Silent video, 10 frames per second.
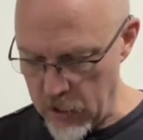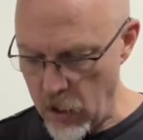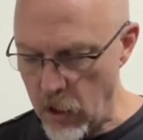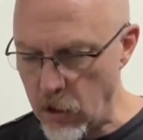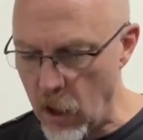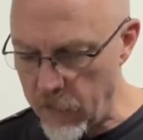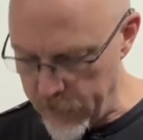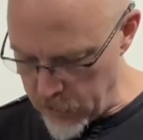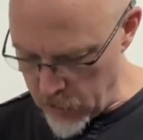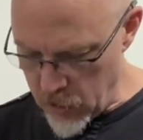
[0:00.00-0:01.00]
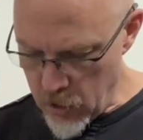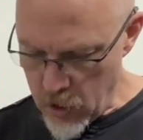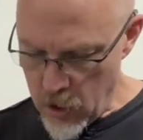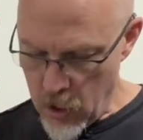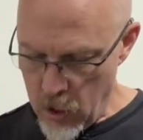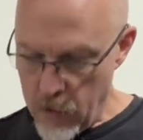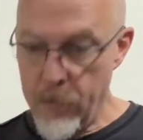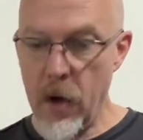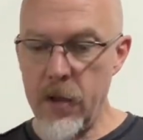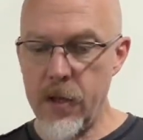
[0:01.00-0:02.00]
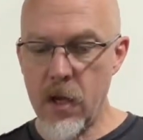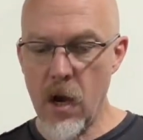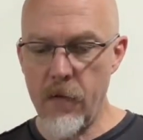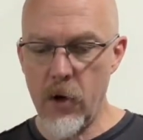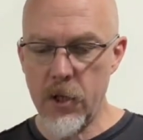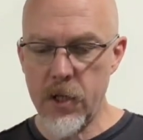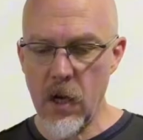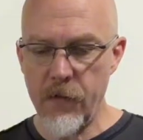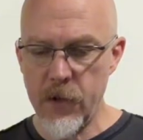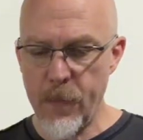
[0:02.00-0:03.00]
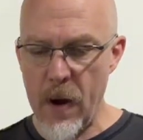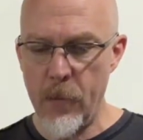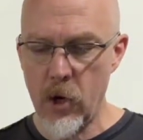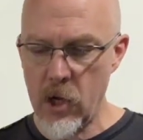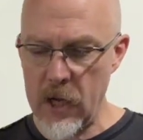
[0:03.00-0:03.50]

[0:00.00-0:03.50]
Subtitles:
Love It. But the cover itself is by Mirka